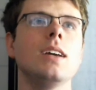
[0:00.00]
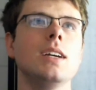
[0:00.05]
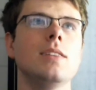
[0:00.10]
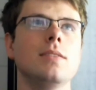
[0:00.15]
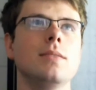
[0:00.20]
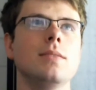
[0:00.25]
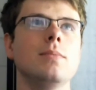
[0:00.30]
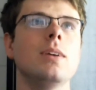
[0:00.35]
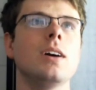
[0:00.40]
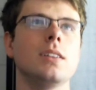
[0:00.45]

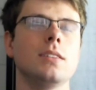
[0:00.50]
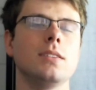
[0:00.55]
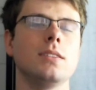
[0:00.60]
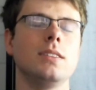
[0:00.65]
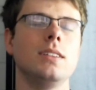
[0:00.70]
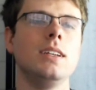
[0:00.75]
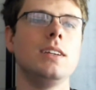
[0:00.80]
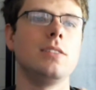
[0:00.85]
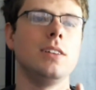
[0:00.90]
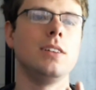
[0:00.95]
even bother
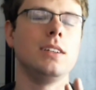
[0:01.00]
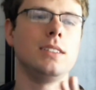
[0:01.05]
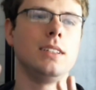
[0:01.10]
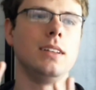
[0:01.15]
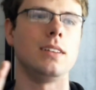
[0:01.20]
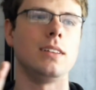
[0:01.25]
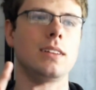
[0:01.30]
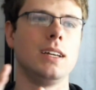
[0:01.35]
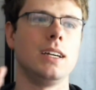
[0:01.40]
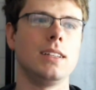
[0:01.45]
decreasing
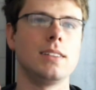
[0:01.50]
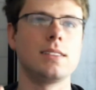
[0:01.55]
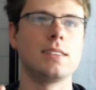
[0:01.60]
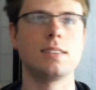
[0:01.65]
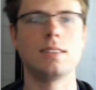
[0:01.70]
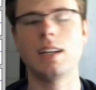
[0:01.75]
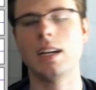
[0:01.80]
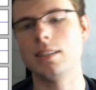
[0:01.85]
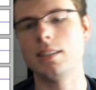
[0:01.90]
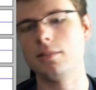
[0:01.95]
the lengths?
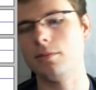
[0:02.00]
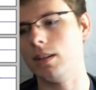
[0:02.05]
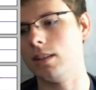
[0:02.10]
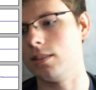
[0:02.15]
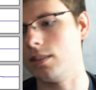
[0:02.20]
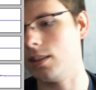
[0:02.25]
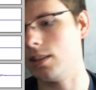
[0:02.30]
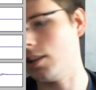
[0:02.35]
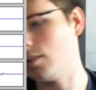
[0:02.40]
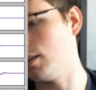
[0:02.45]
That's why
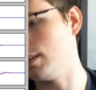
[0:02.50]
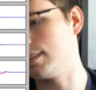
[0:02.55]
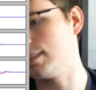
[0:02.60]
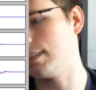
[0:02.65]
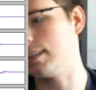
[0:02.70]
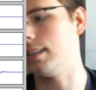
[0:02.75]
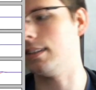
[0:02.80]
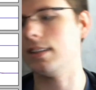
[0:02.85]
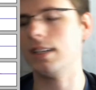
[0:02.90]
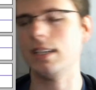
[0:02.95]
they're
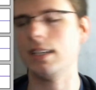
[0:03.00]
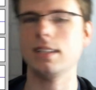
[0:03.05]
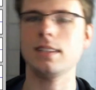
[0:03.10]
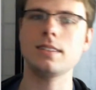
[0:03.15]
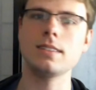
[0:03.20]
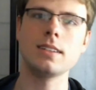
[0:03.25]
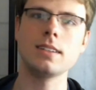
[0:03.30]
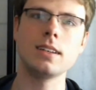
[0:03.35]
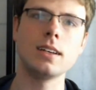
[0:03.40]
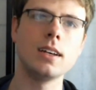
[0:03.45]
decreasing the
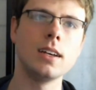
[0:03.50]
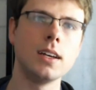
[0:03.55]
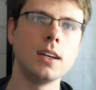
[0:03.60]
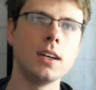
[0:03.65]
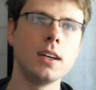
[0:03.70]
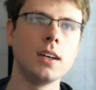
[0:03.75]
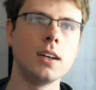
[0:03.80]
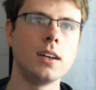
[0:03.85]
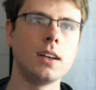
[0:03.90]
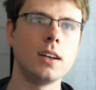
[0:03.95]
lengths
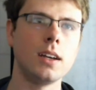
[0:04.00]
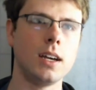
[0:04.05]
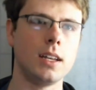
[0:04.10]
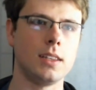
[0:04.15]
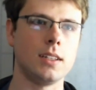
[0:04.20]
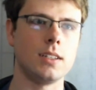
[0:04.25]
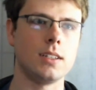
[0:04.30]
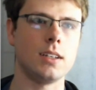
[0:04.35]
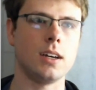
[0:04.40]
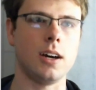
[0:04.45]
at
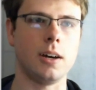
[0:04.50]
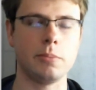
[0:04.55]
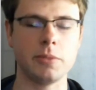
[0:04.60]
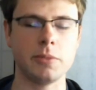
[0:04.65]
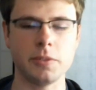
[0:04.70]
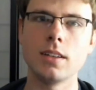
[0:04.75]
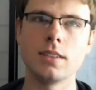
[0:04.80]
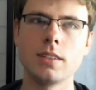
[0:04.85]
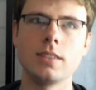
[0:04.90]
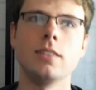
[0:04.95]
the top.
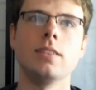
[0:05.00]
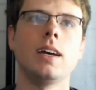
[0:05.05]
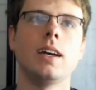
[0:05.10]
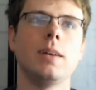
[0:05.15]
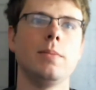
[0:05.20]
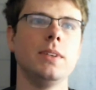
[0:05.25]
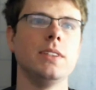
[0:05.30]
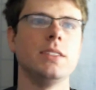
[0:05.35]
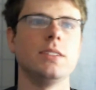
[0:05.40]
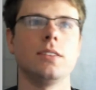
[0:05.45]
So that
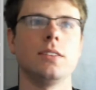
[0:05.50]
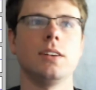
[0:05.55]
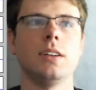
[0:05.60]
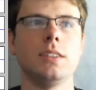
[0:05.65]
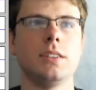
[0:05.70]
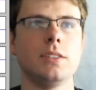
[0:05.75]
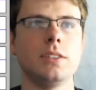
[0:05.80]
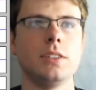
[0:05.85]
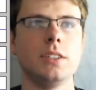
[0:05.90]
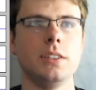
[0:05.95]
means you're
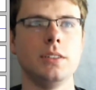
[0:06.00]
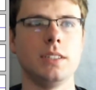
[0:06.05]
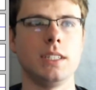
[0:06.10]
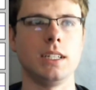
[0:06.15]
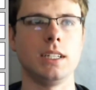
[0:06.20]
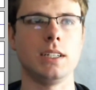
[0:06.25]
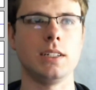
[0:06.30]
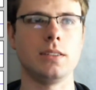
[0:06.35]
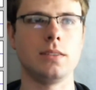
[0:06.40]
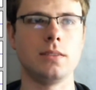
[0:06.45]
also
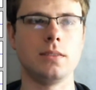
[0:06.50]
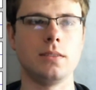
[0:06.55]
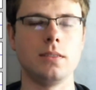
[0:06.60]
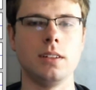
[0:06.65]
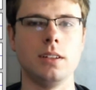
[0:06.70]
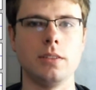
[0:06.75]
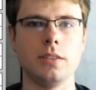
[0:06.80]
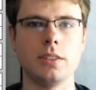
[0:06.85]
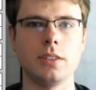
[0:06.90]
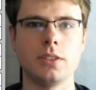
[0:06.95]
choosing
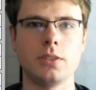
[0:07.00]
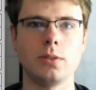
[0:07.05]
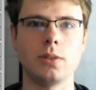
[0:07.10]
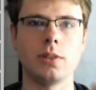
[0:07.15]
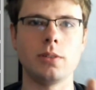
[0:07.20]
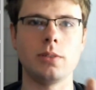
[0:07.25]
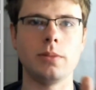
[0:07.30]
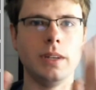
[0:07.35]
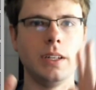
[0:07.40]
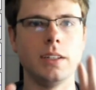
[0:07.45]
a
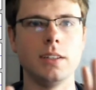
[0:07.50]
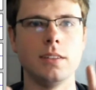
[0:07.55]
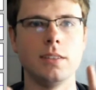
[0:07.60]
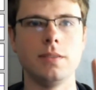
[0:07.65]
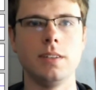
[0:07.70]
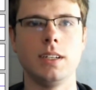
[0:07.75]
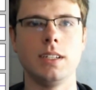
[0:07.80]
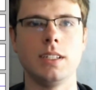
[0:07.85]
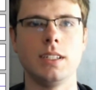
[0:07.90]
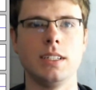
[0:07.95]
shorter window
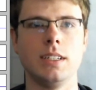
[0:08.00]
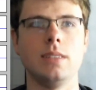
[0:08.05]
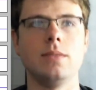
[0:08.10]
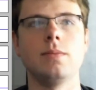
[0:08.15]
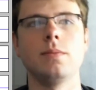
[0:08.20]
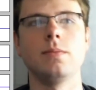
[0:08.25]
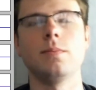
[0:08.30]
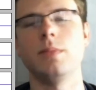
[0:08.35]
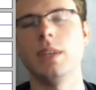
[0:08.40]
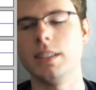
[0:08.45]
function
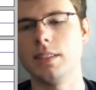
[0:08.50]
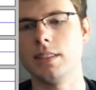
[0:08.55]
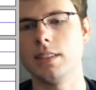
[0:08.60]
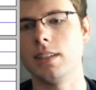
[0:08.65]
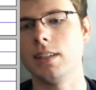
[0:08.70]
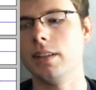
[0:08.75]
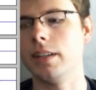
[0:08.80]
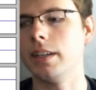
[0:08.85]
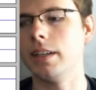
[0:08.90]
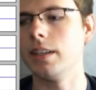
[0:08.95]

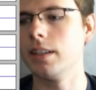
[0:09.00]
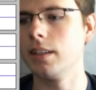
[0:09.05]
basically